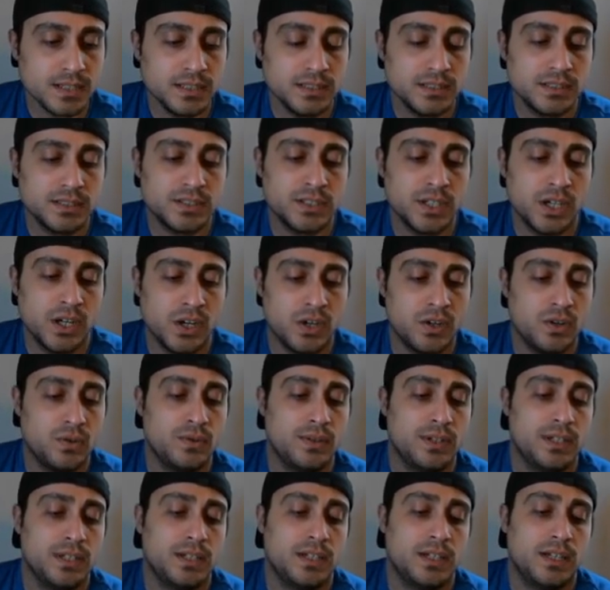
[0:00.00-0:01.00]
So
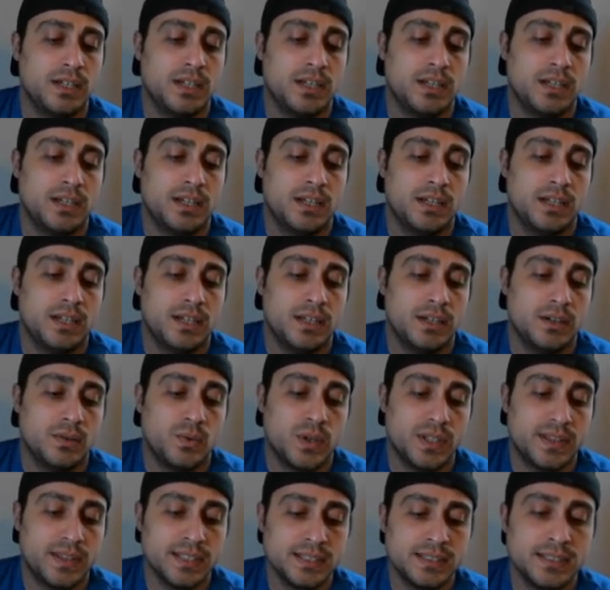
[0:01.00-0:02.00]

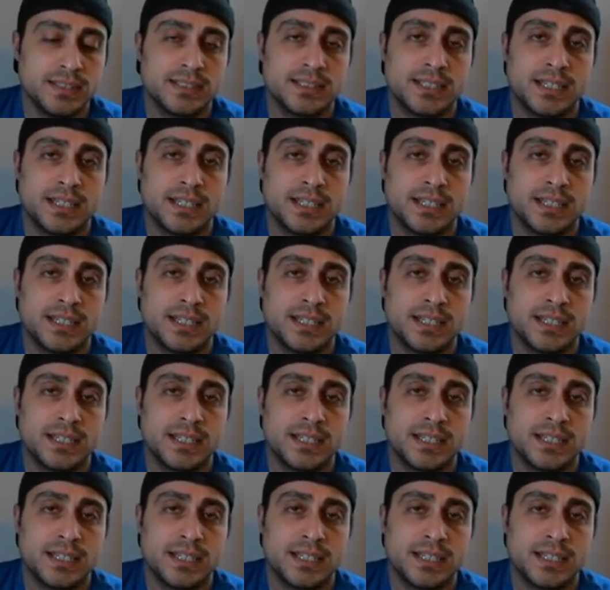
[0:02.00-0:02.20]
what this is